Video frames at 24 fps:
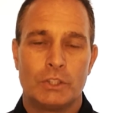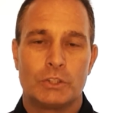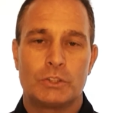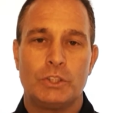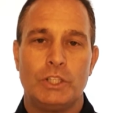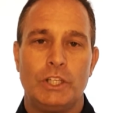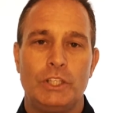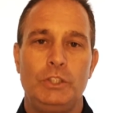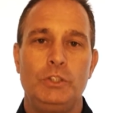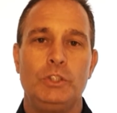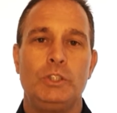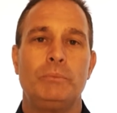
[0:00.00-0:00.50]

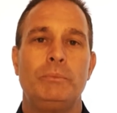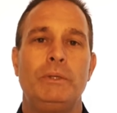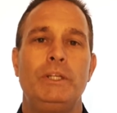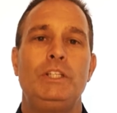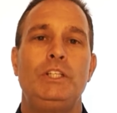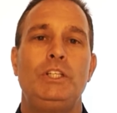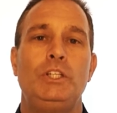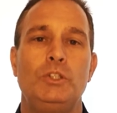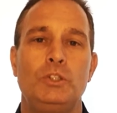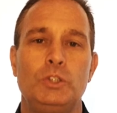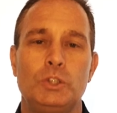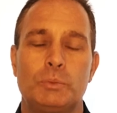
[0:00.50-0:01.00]
so that you can
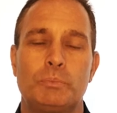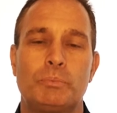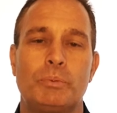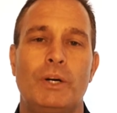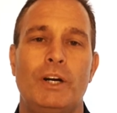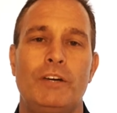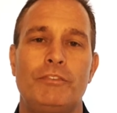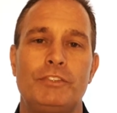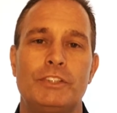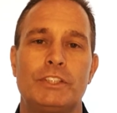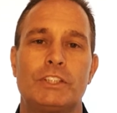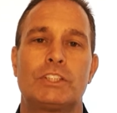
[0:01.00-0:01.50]
make huge
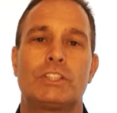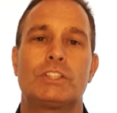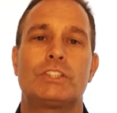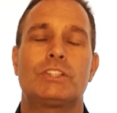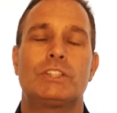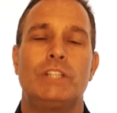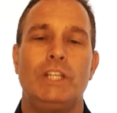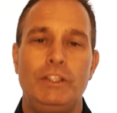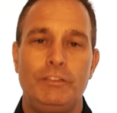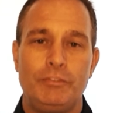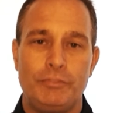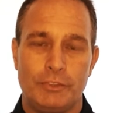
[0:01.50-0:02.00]
profits
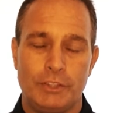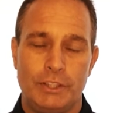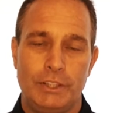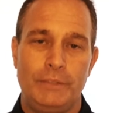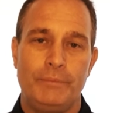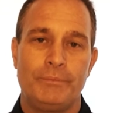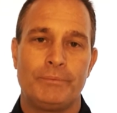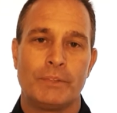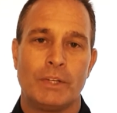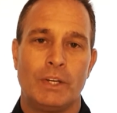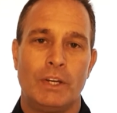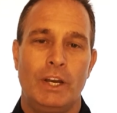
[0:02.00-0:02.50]

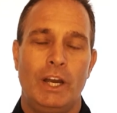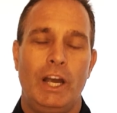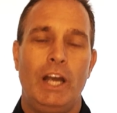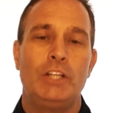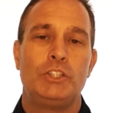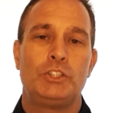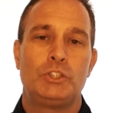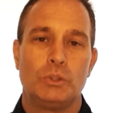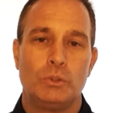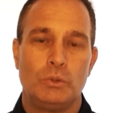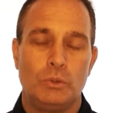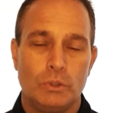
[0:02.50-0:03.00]
safely
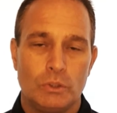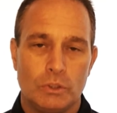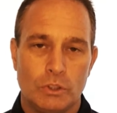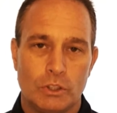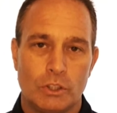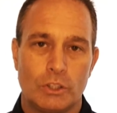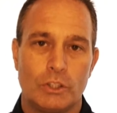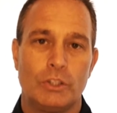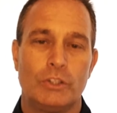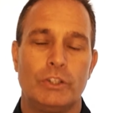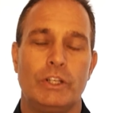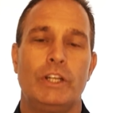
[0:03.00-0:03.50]
as you
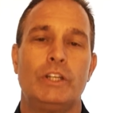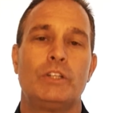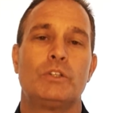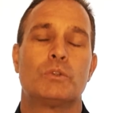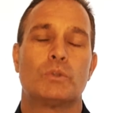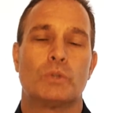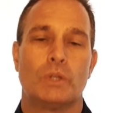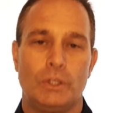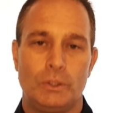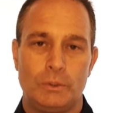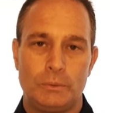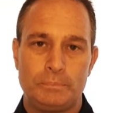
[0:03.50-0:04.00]
learn
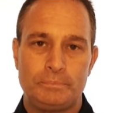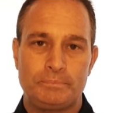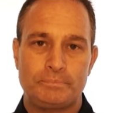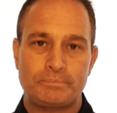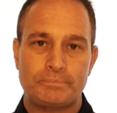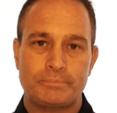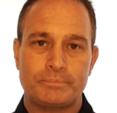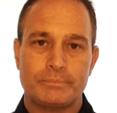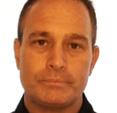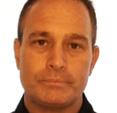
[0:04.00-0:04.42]
and grow